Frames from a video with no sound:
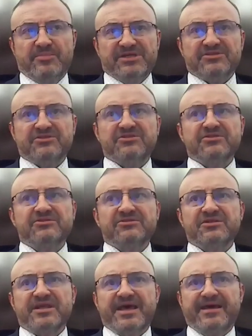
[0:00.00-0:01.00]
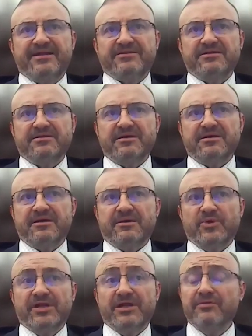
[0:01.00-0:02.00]
businesses that
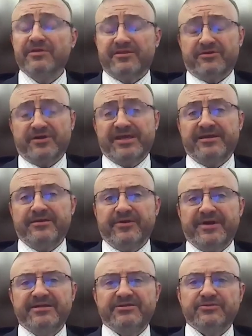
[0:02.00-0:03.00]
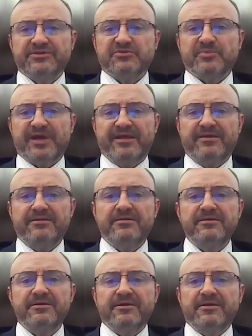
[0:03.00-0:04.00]
we know that they're getting ready to expand,